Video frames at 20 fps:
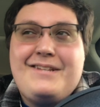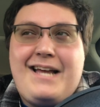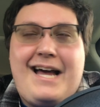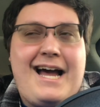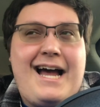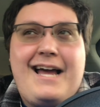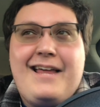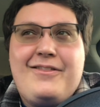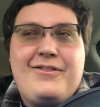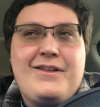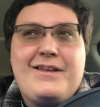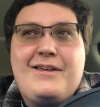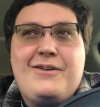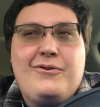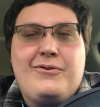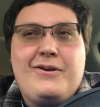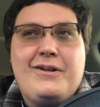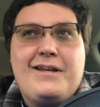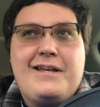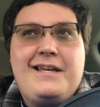I think you'll
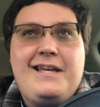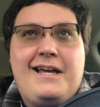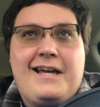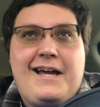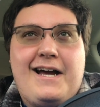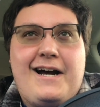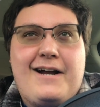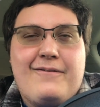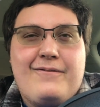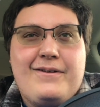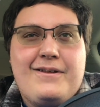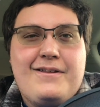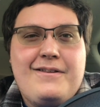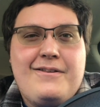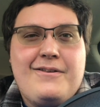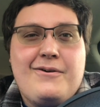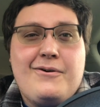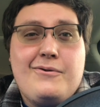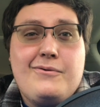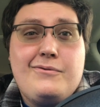get a kick out of it,
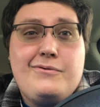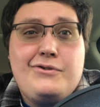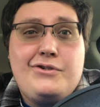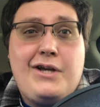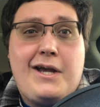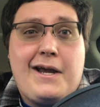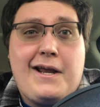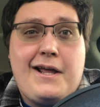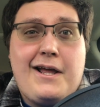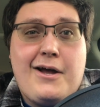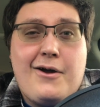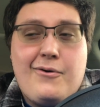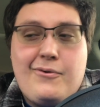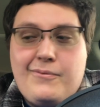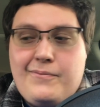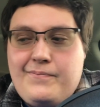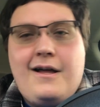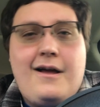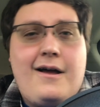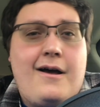so check it out.
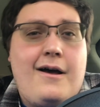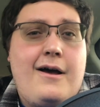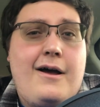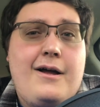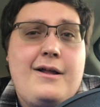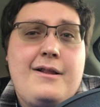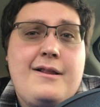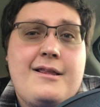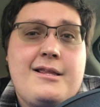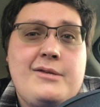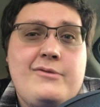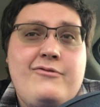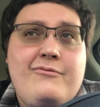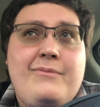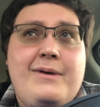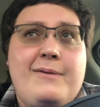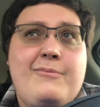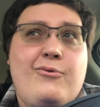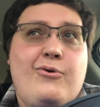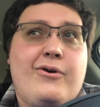And some of
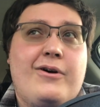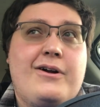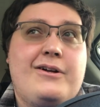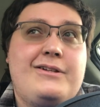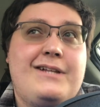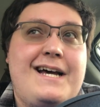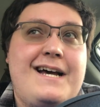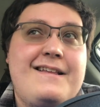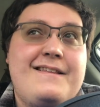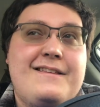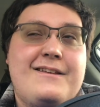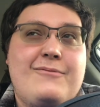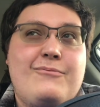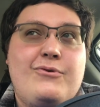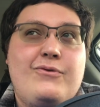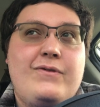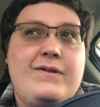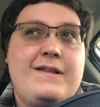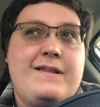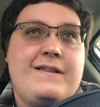my more classic
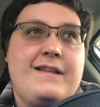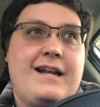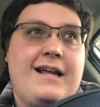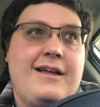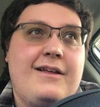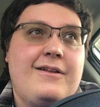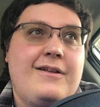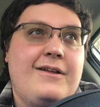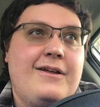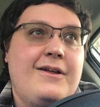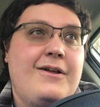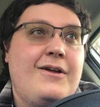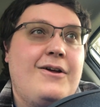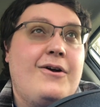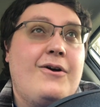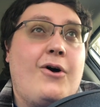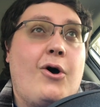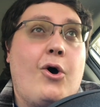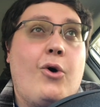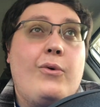movies that I
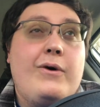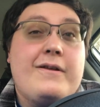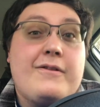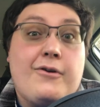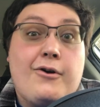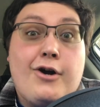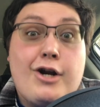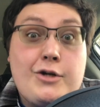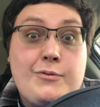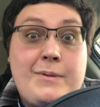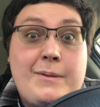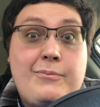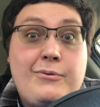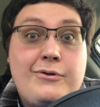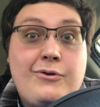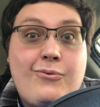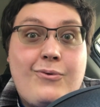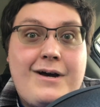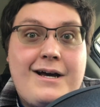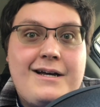always urge people
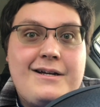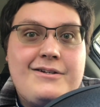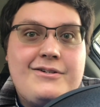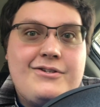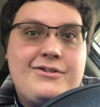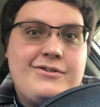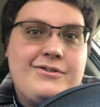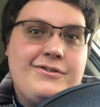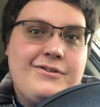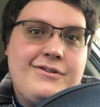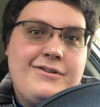to watch,